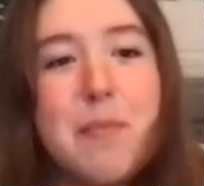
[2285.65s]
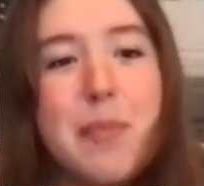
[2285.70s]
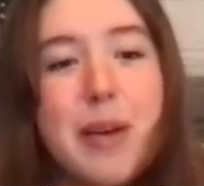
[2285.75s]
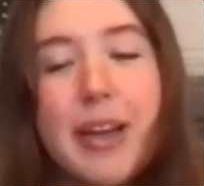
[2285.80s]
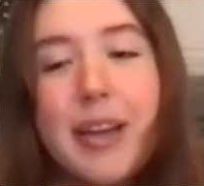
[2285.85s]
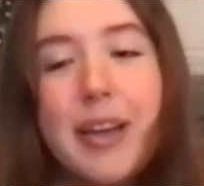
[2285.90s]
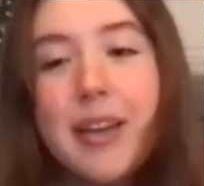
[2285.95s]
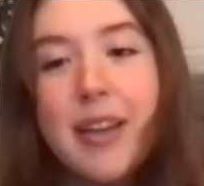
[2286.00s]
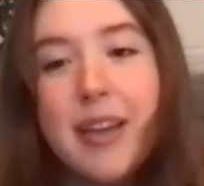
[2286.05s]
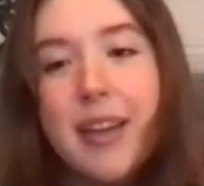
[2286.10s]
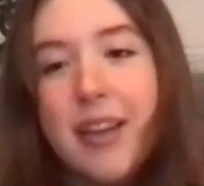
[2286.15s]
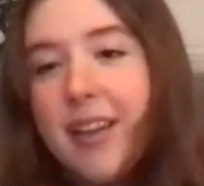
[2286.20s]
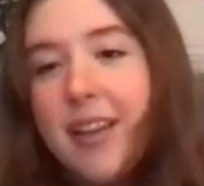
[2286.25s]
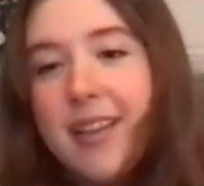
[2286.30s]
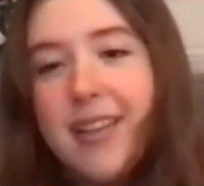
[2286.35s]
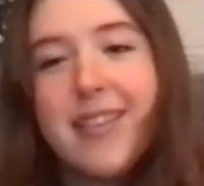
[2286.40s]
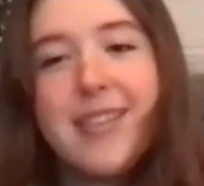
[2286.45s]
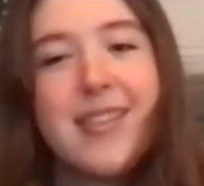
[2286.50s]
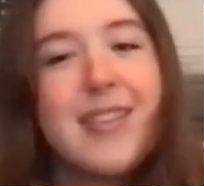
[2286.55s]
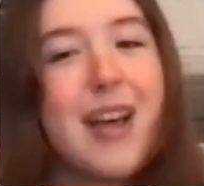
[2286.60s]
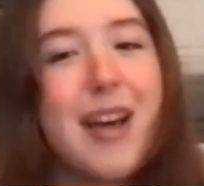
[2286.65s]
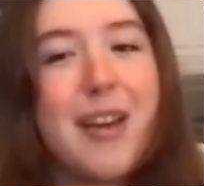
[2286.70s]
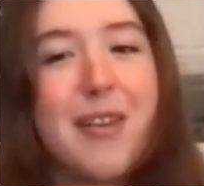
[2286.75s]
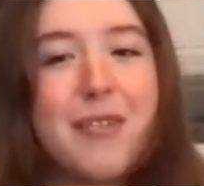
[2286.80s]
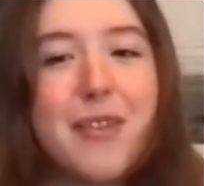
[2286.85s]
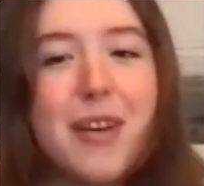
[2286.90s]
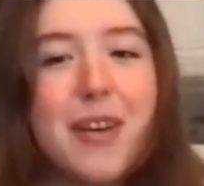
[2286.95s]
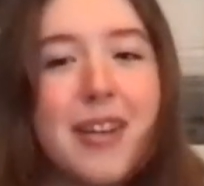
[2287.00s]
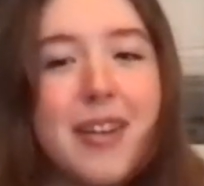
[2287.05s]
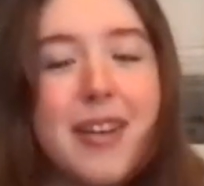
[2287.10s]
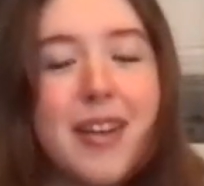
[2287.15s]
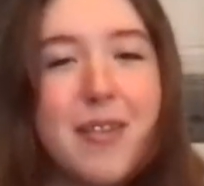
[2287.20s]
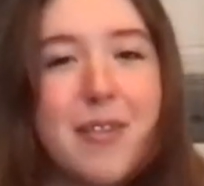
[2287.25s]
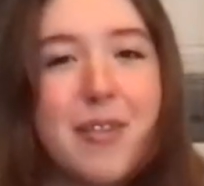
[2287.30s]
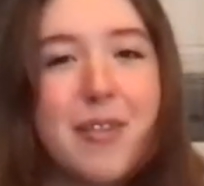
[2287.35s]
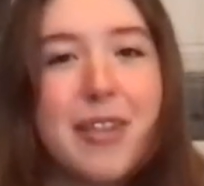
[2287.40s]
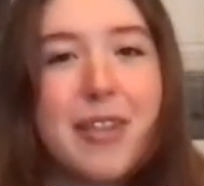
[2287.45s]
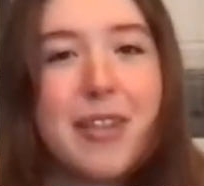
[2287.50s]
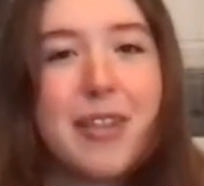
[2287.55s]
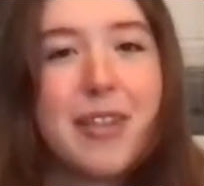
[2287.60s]
But it's a lot of fun. I
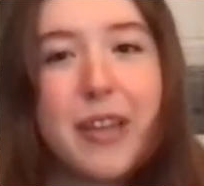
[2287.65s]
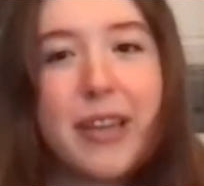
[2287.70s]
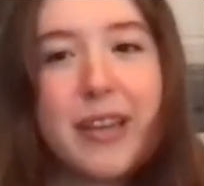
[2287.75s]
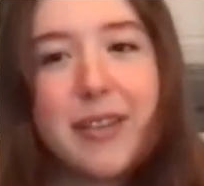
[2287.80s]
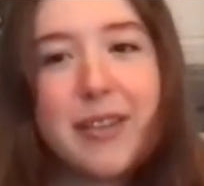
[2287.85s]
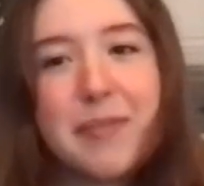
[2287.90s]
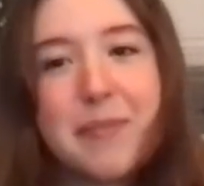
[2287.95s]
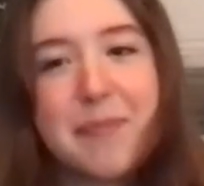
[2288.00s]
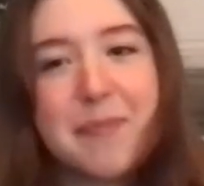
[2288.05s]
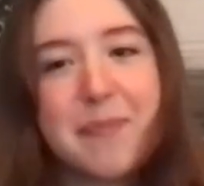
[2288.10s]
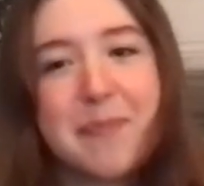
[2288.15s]
really enjoy it.